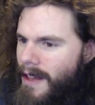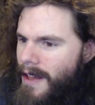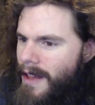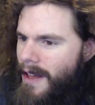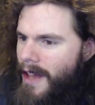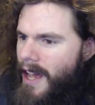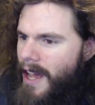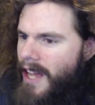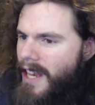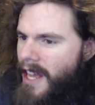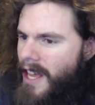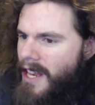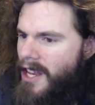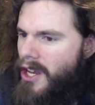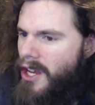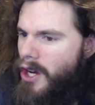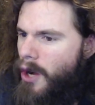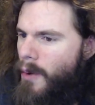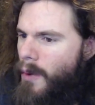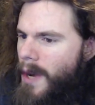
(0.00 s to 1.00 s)
And
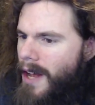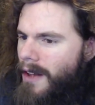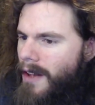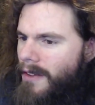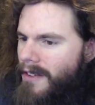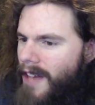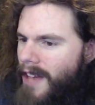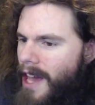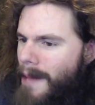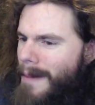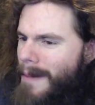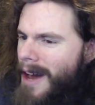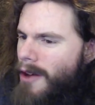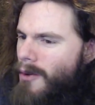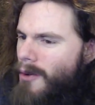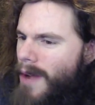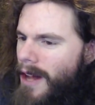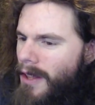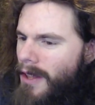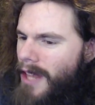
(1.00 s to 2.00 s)
you know what else came out
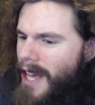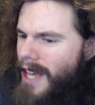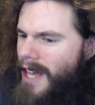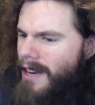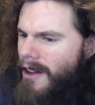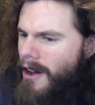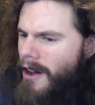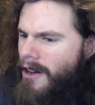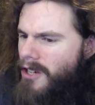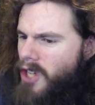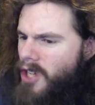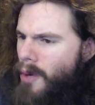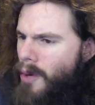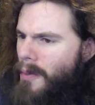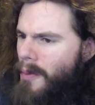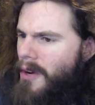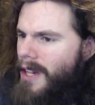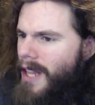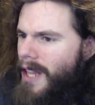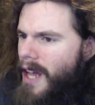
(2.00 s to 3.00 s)
around then?
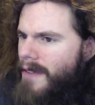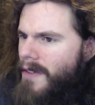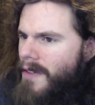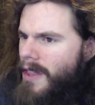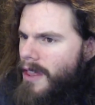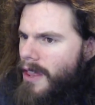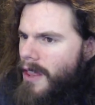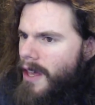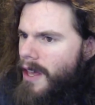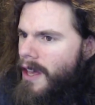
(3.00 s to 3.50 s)
October 11th?